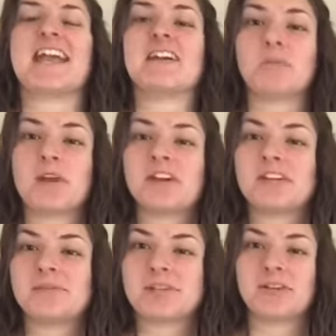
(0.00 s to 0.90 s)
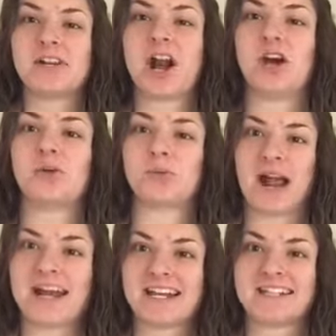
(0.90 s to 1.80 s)
and we are going to be doing our
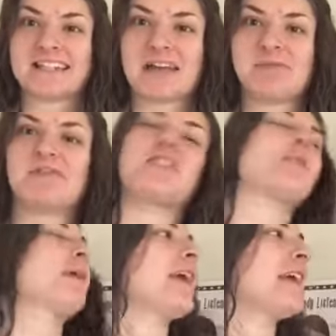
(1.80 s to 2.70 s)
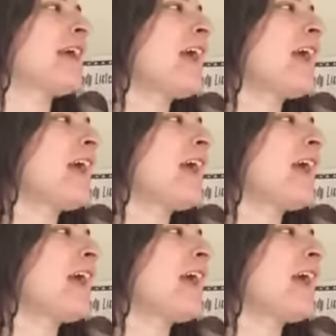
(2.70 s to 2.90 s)
writing assignment for the week.